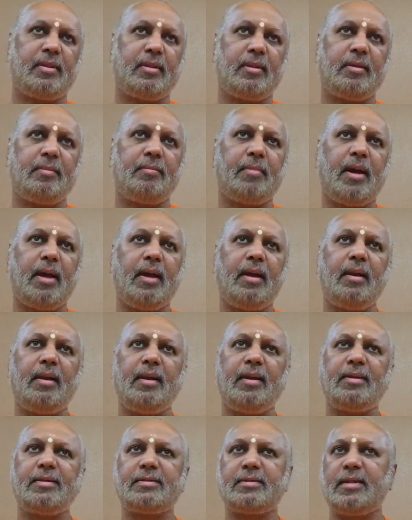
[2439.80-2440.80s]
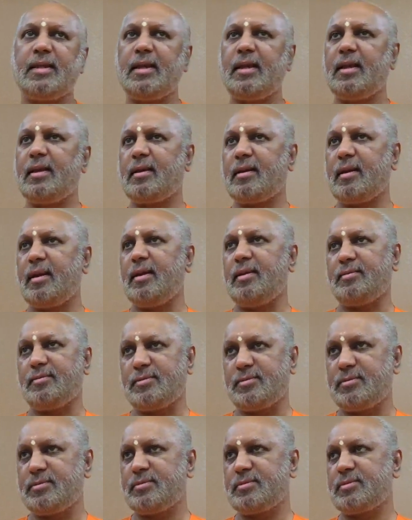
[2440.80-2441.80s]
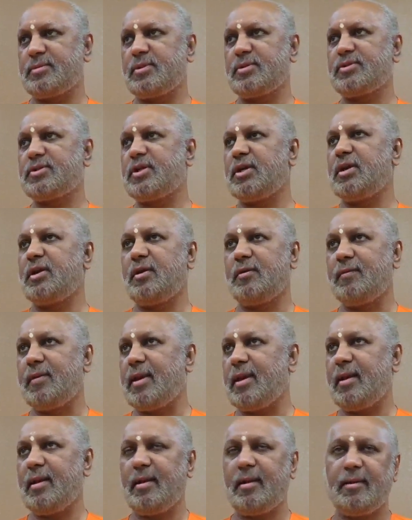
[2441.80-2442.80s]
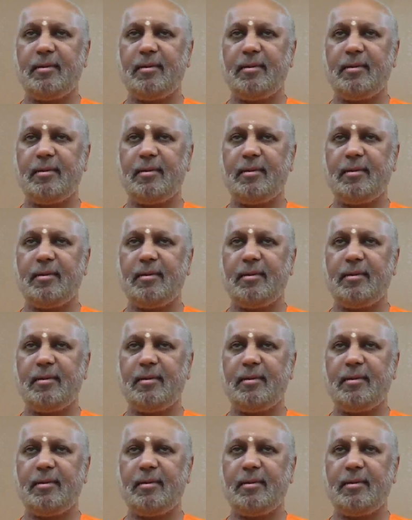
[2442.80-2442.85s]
The mind is the rein, the steering wheel.